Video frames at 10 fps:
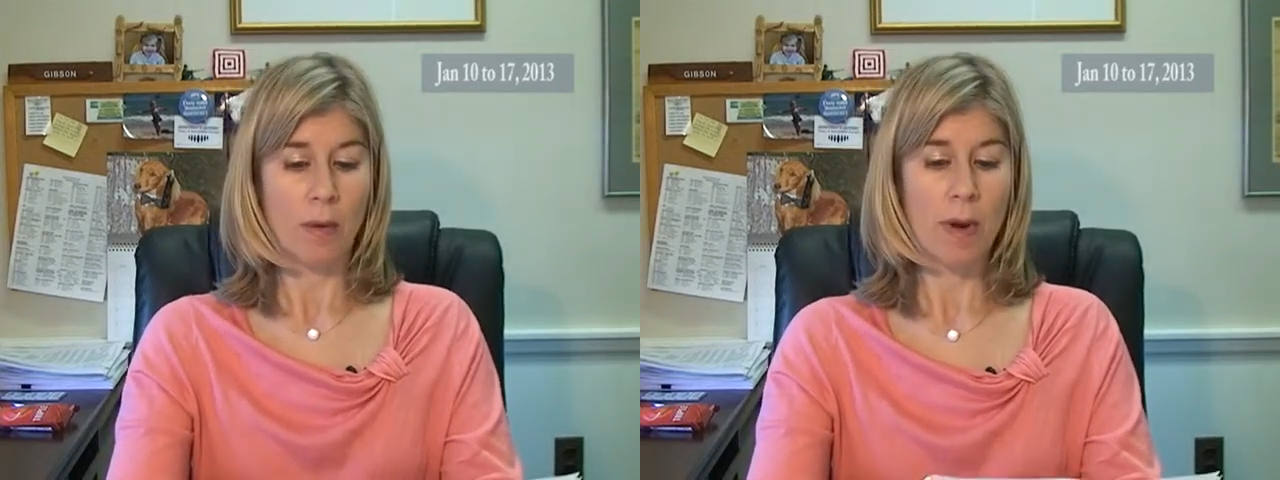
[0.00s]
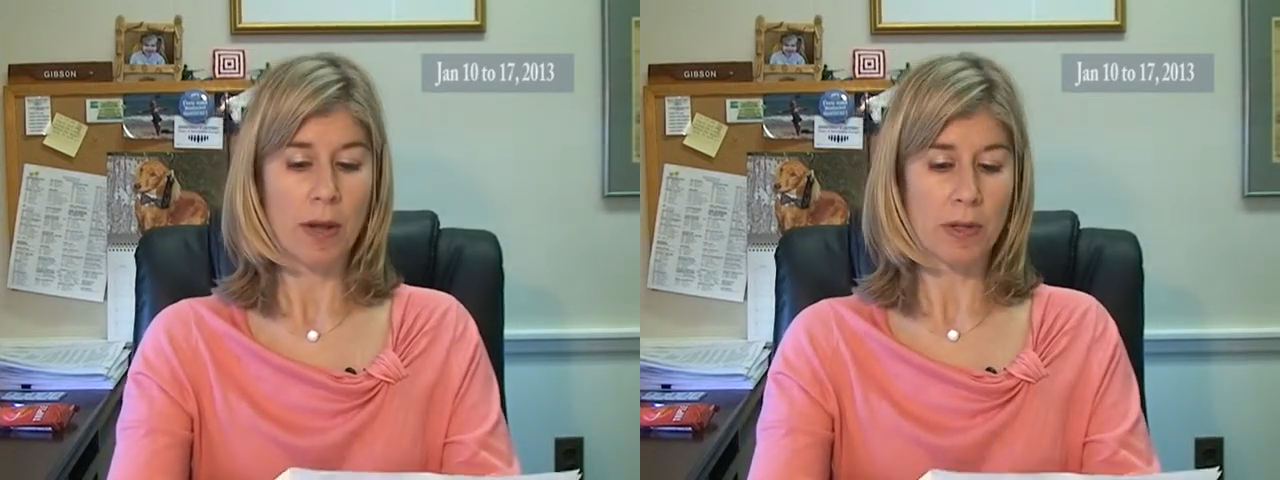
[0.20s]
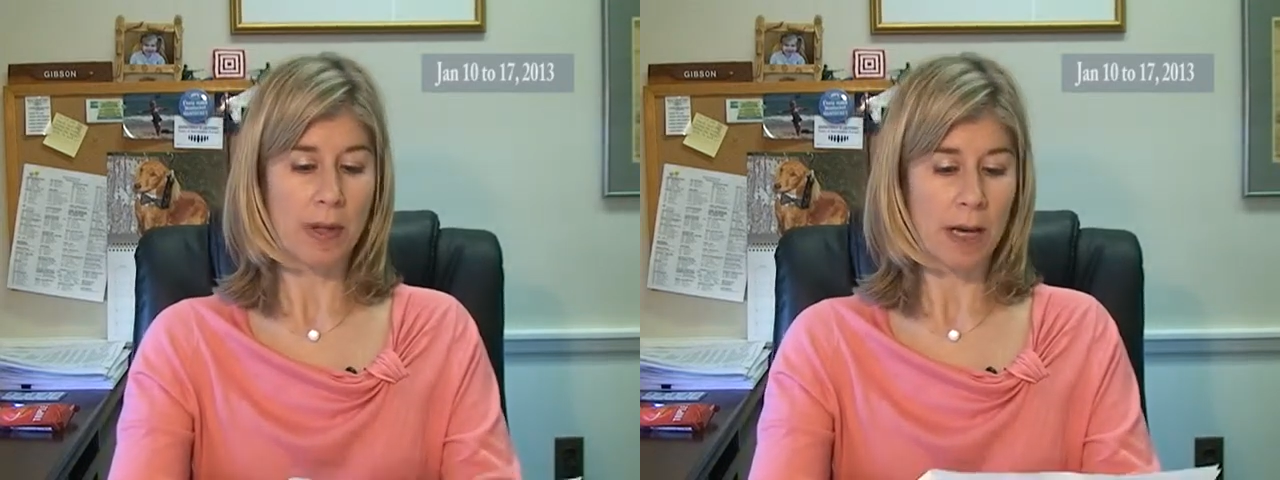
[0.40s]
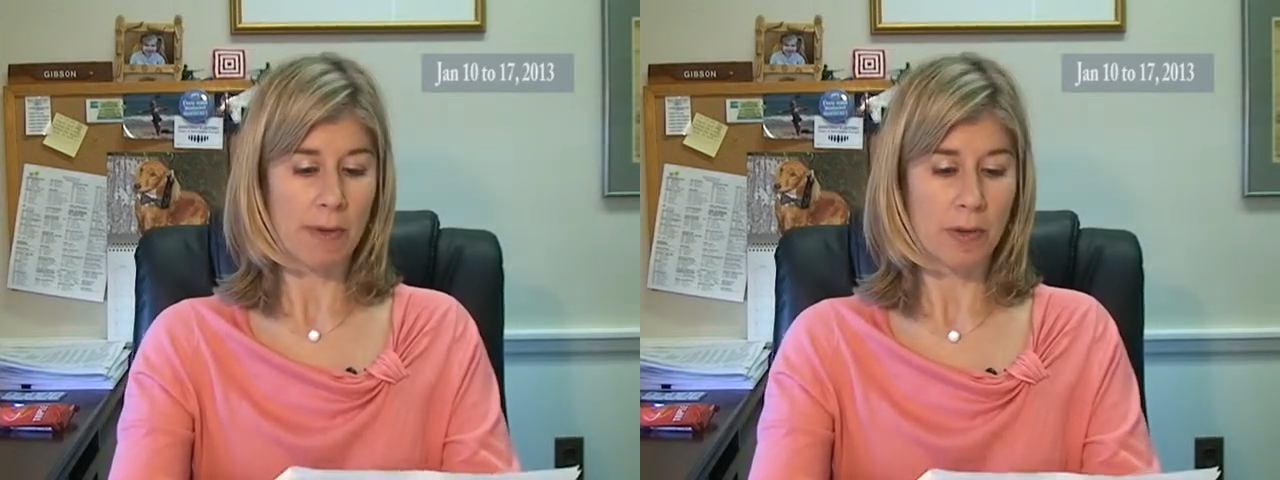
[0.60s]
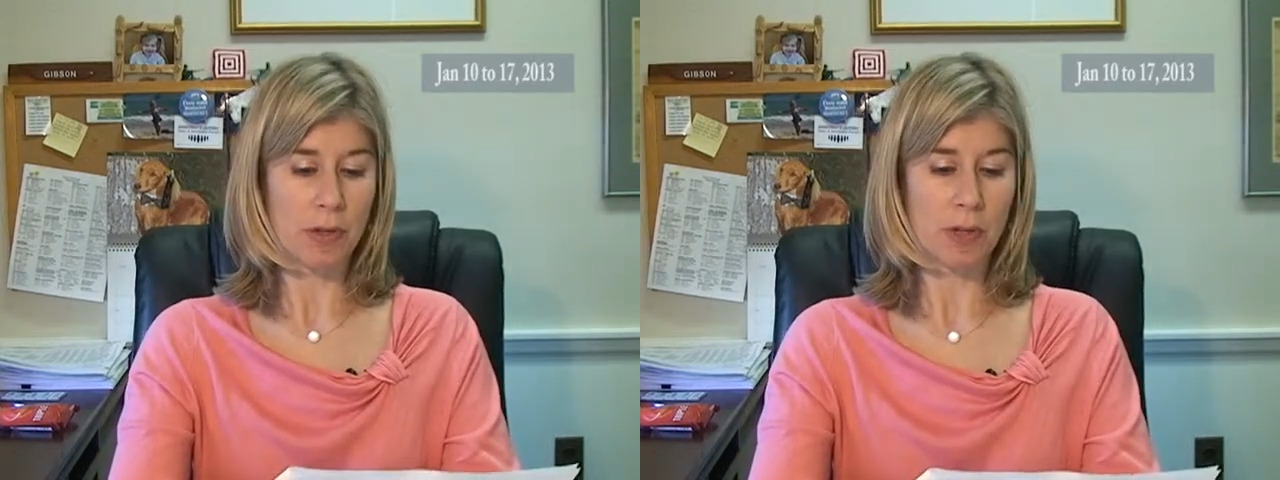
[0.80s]
We also
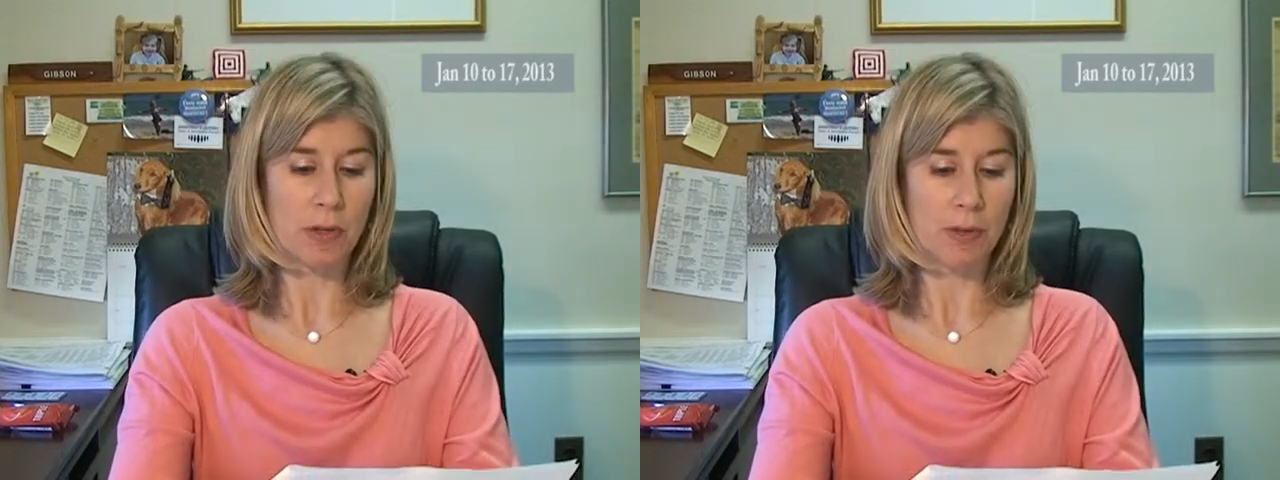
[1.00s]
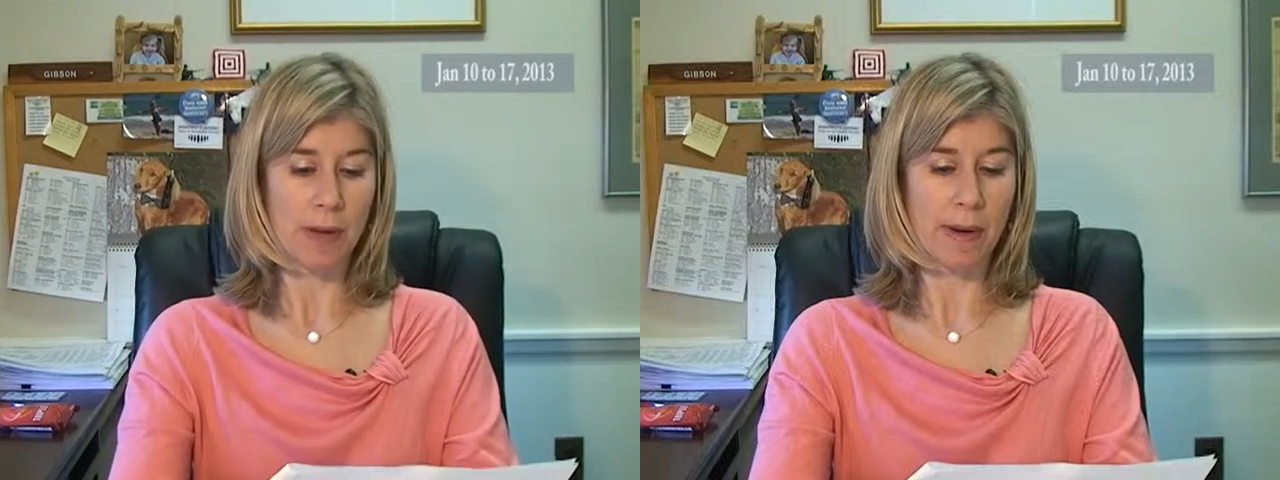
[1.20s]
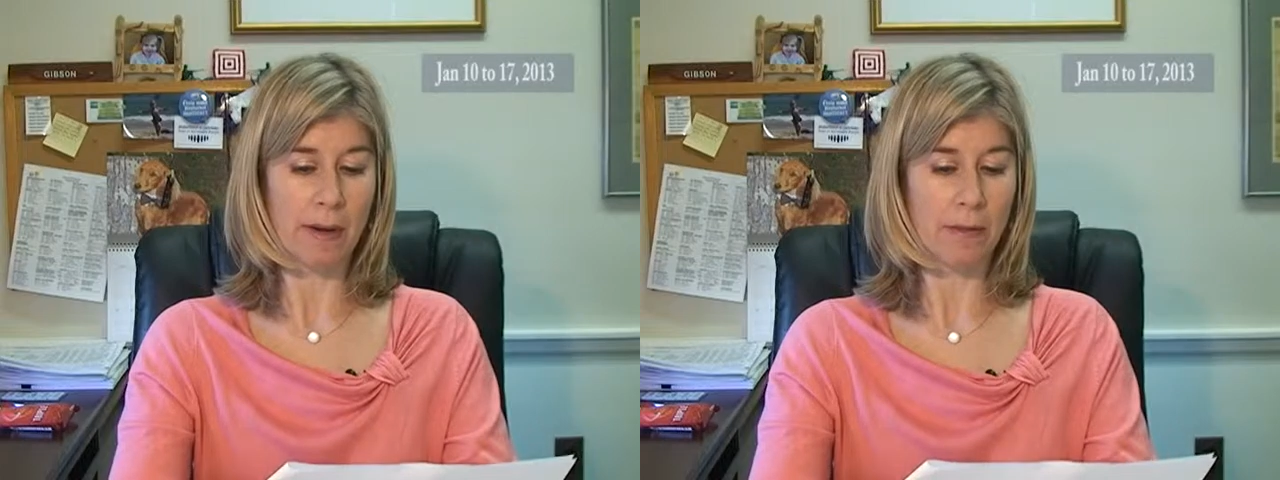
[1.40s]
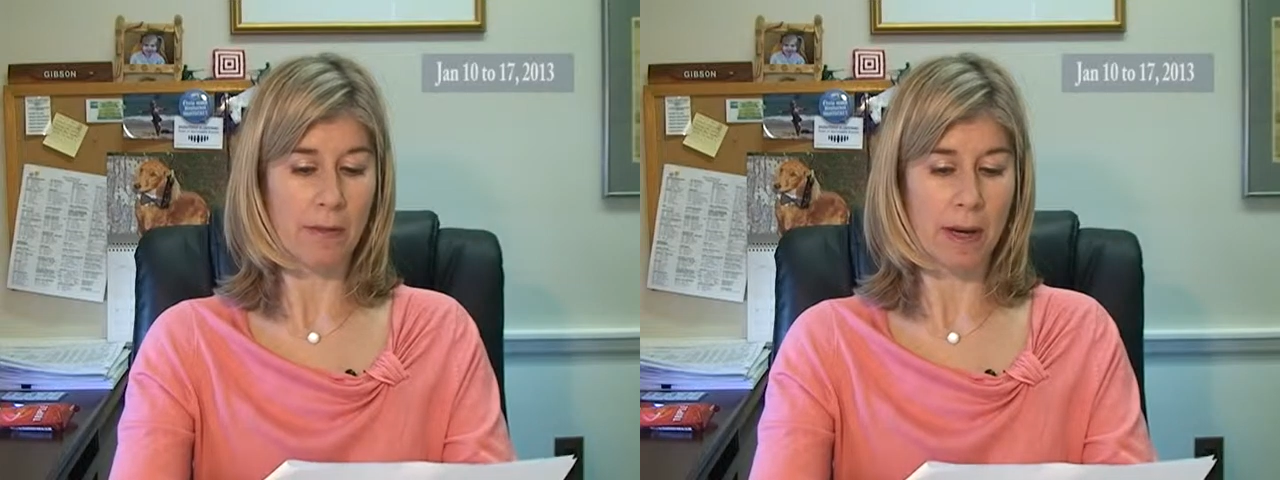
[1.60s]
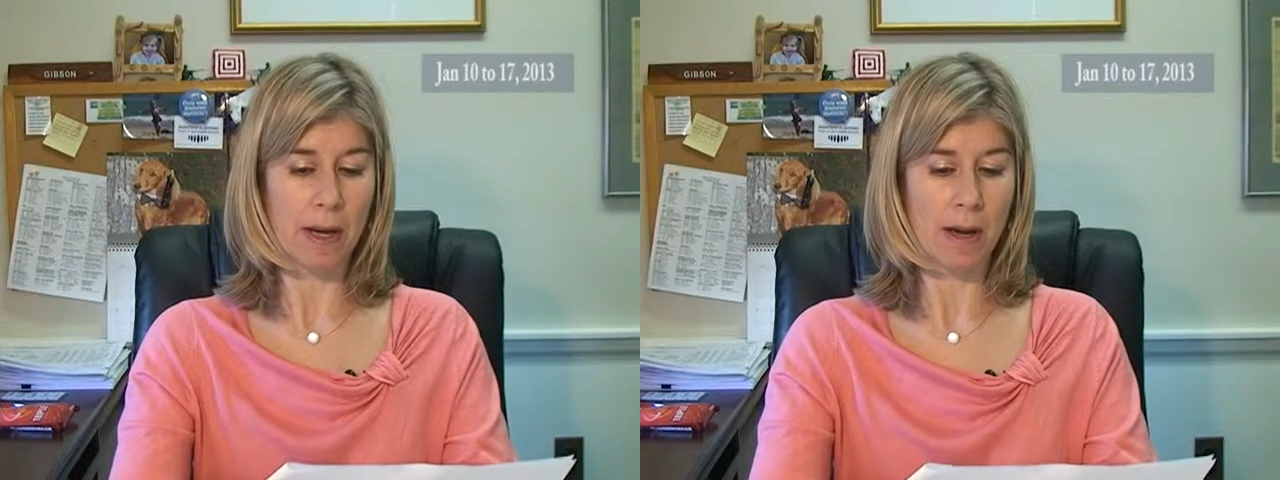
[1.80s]
talked about streaming
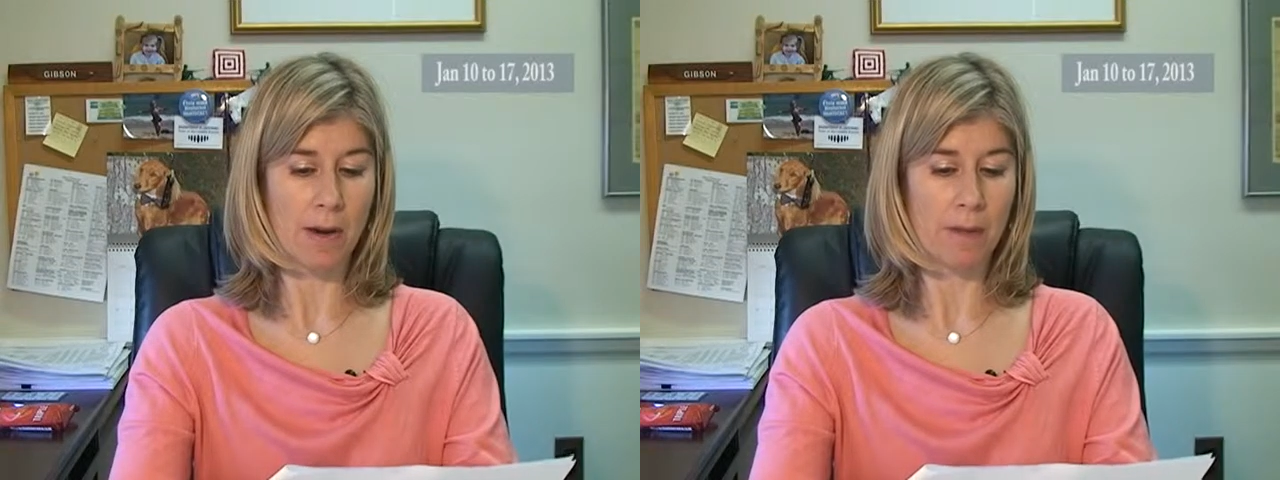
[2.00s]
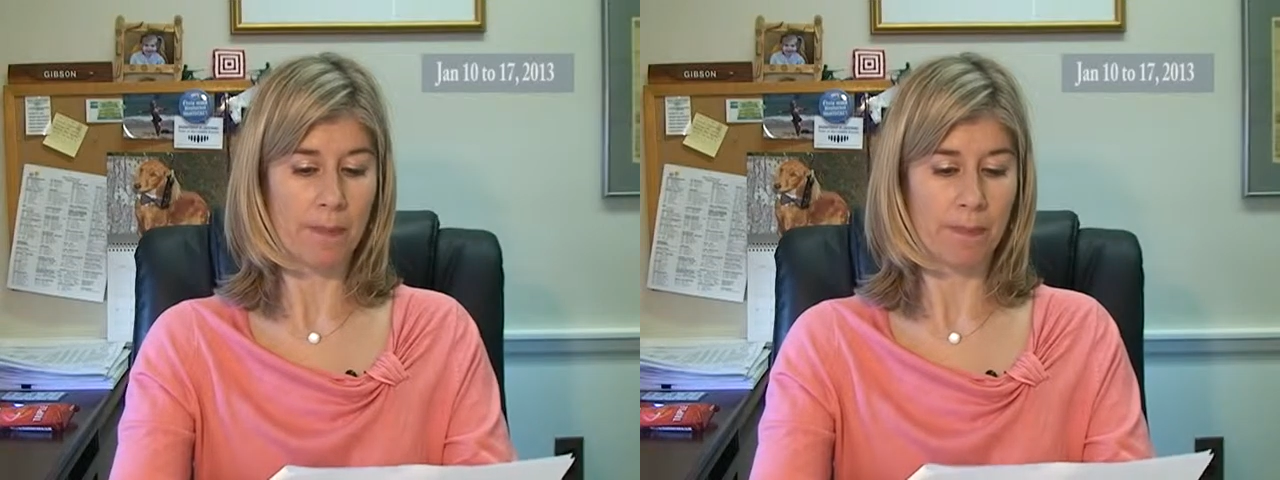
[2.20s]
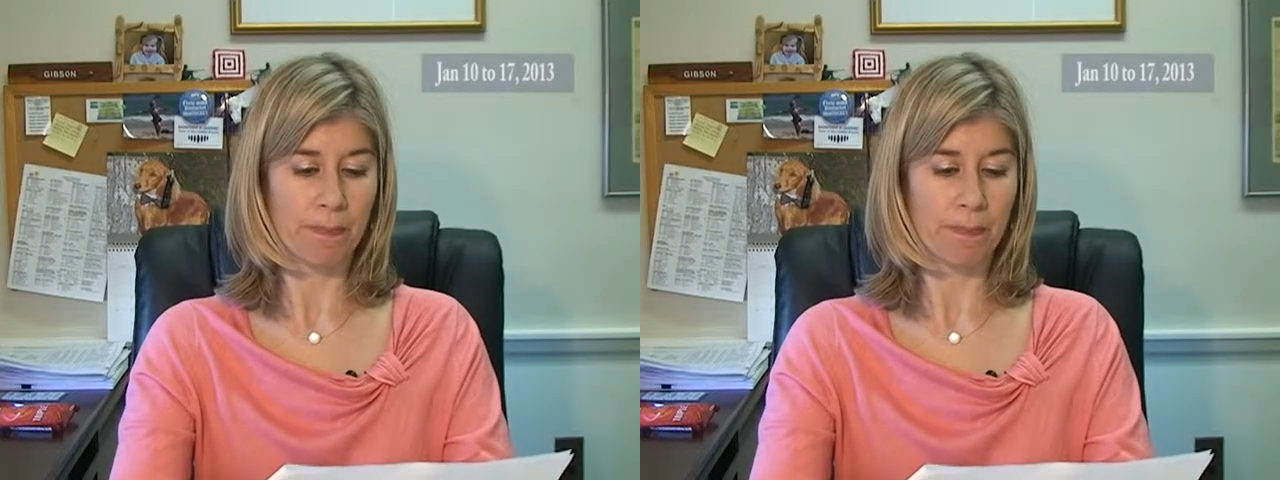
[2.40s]
video.